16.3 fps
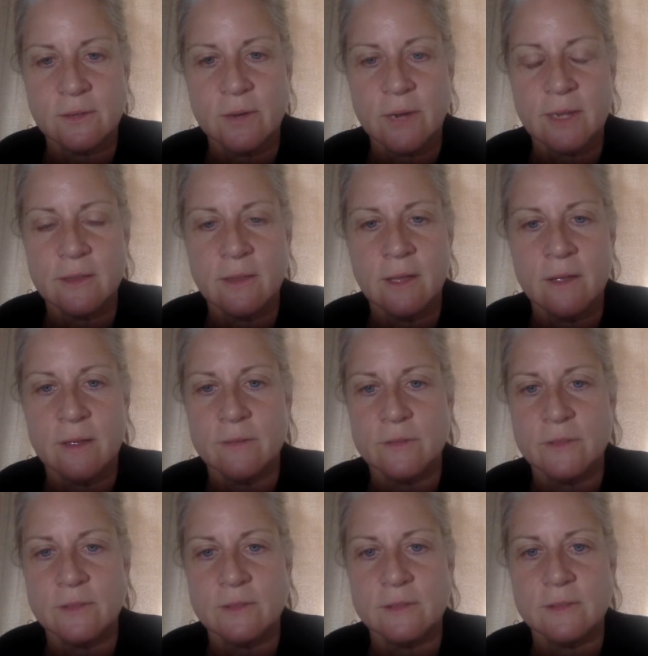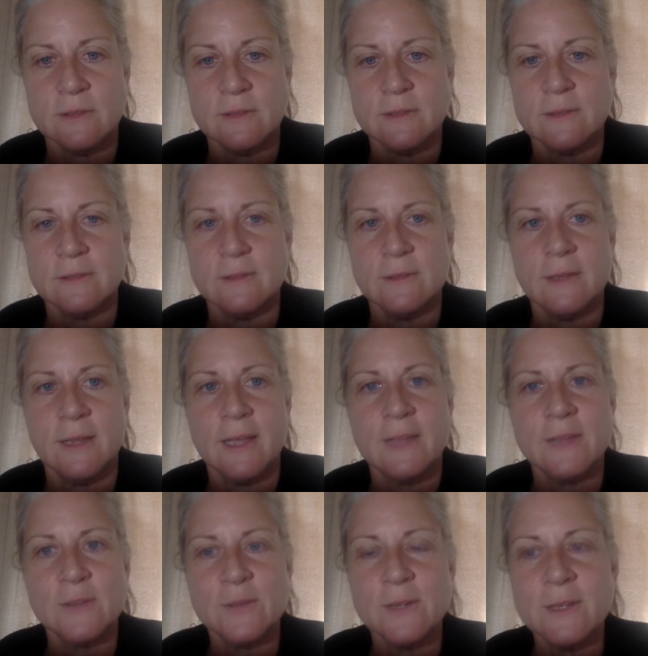great love just,
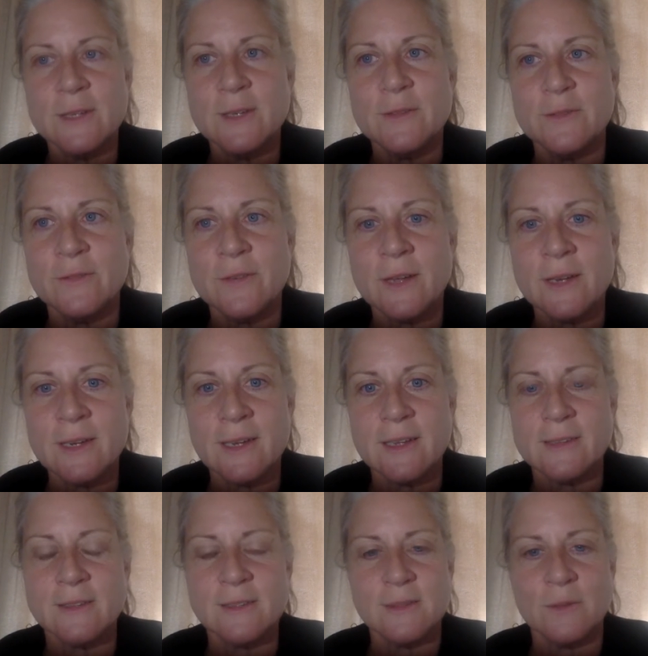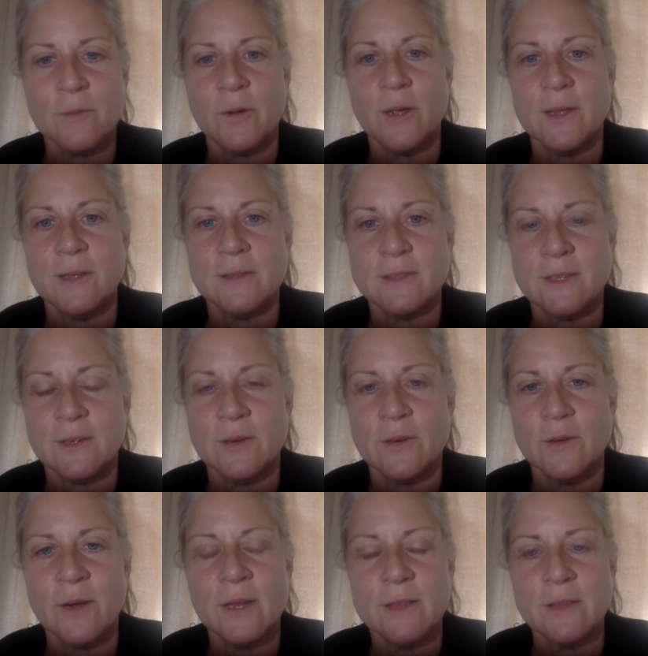it's really funny in some ways that a
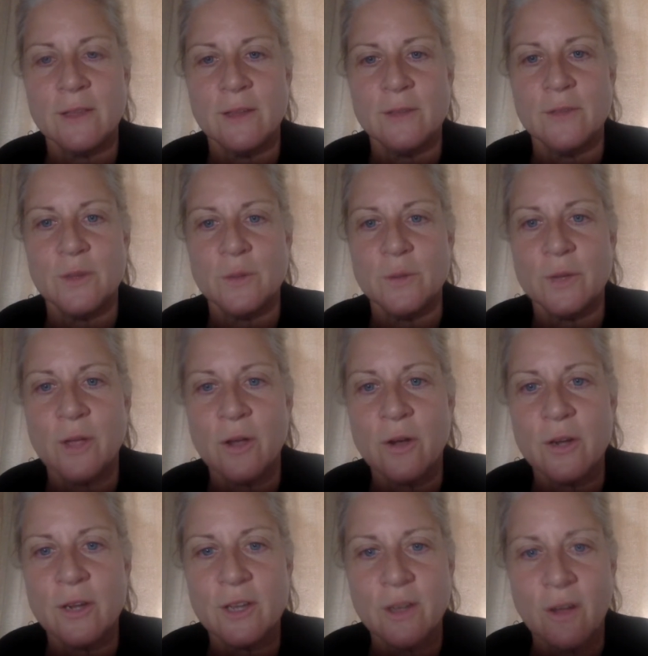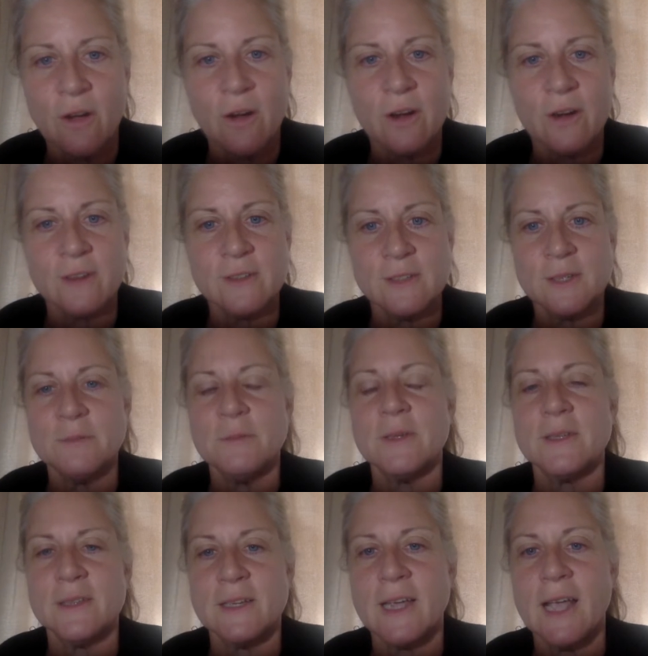great love that we already are
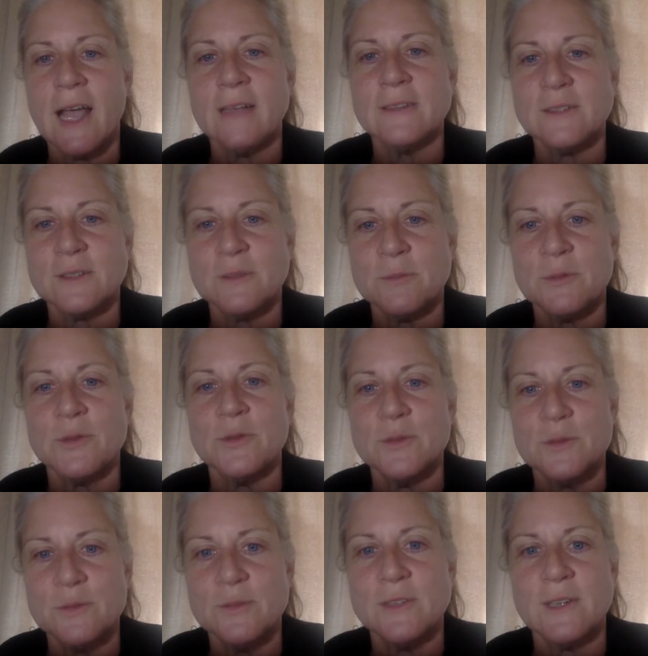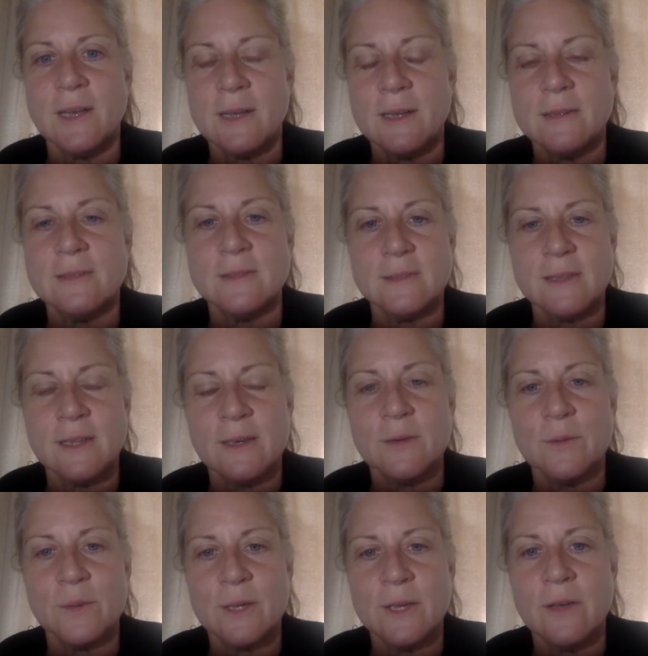seemingly has to prove to us
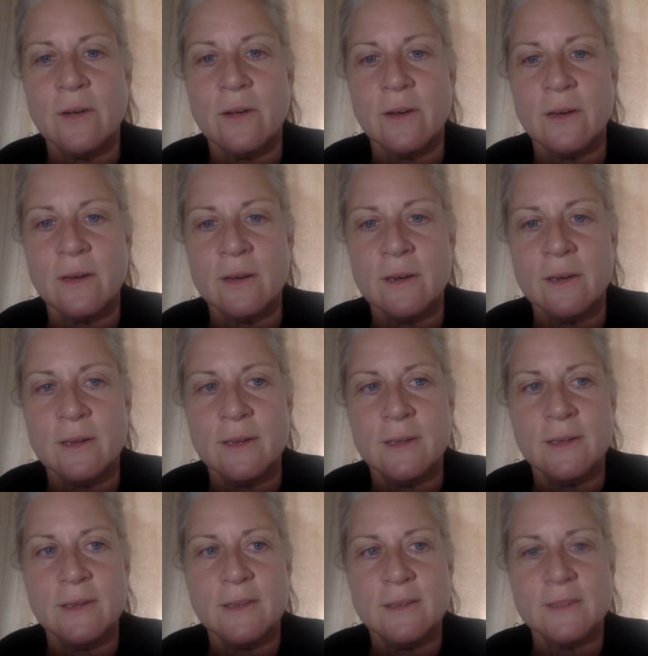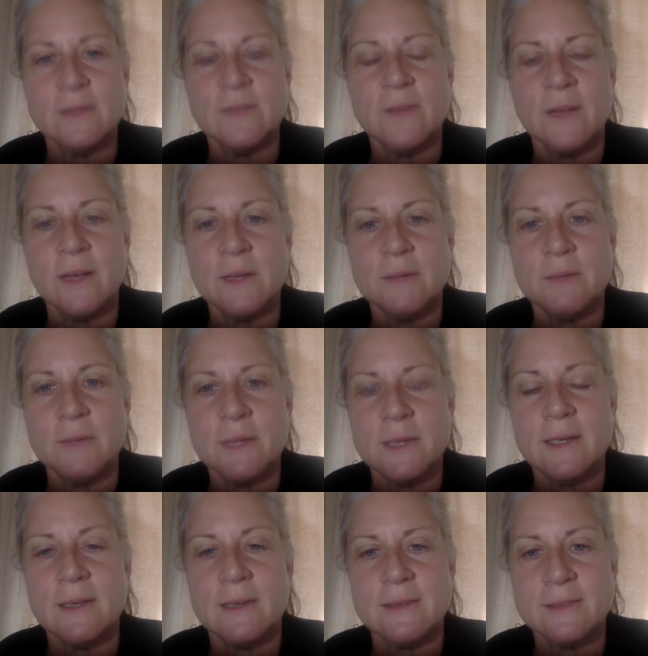that we are divine
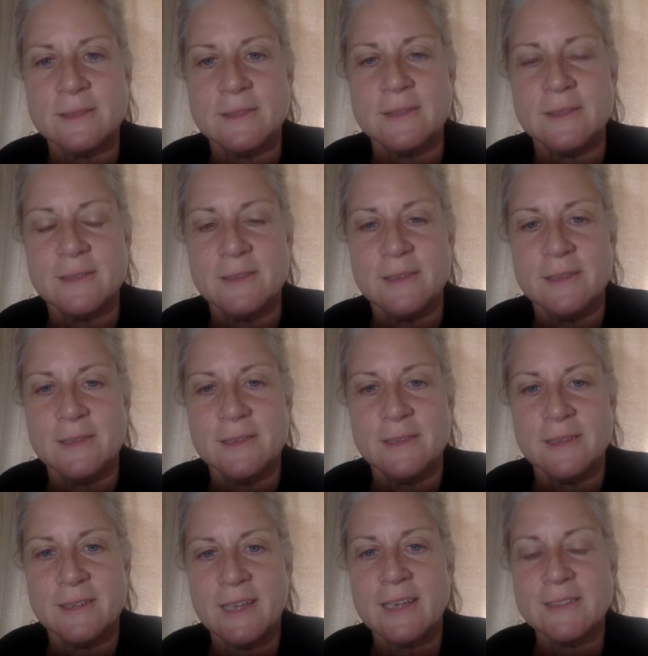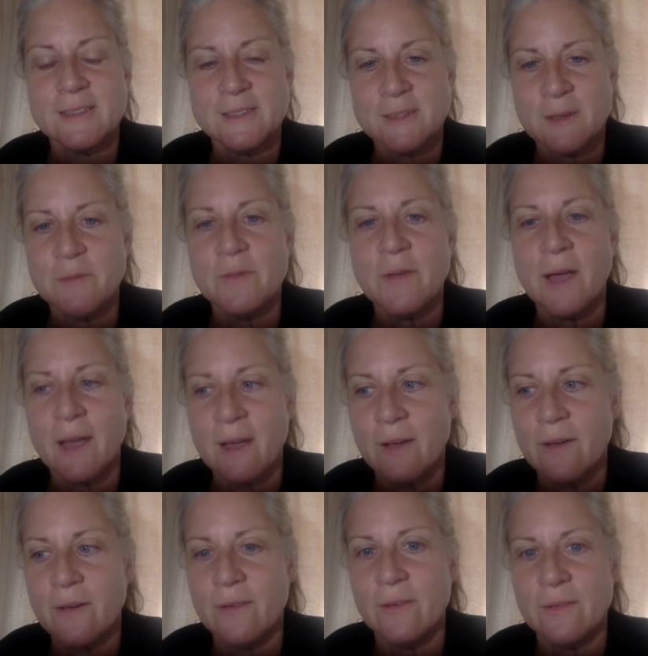beings. Yet
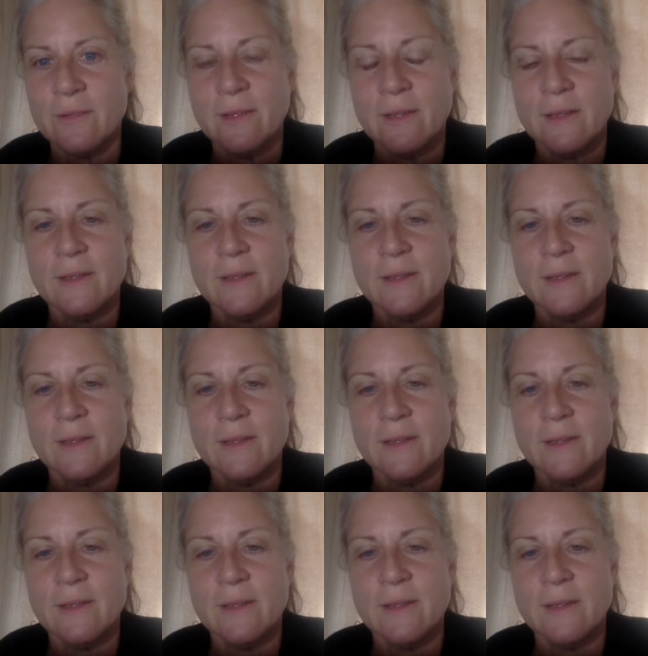somehow